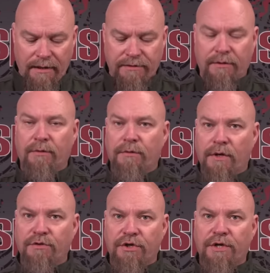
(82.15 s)
And so
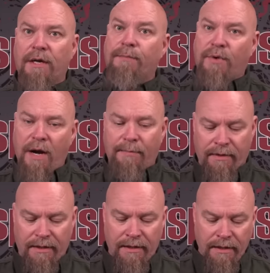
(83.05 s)
load your gun
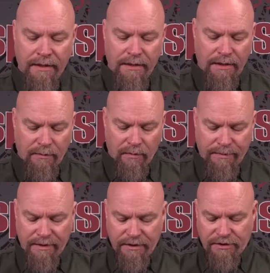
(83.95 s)
properly and it won't
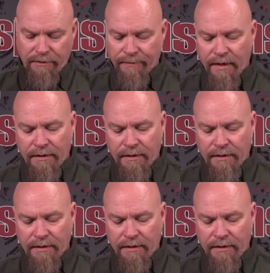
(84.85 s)
be an issue.